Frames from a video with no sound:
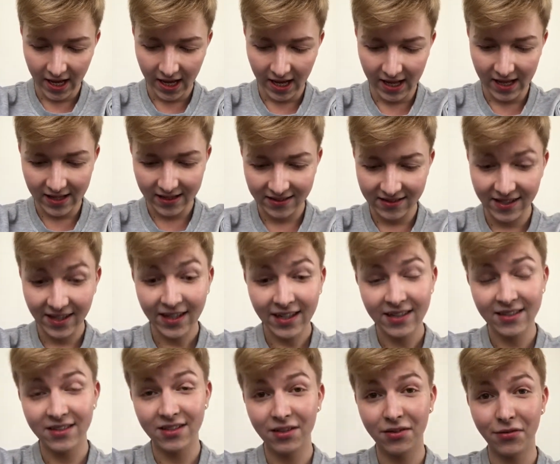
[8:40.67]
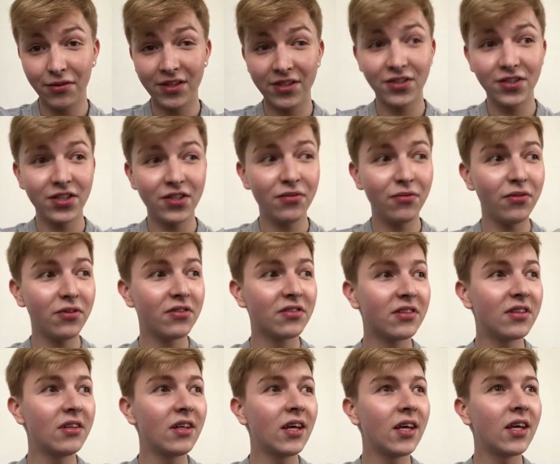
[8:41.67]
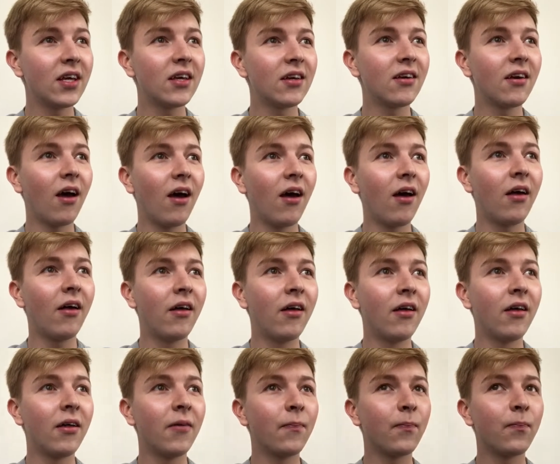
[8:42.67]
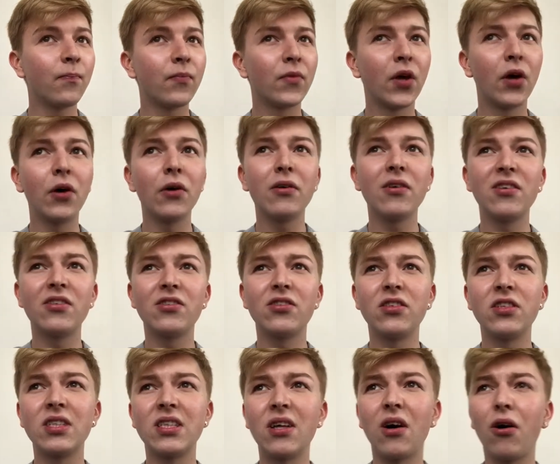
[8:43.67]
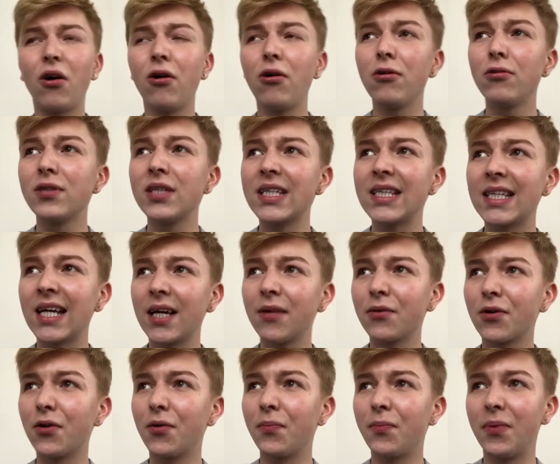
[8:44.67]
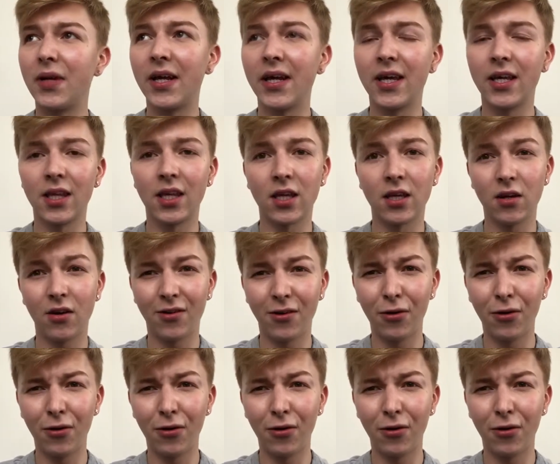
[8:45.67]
And second situation was like, you know, she's all the time complaining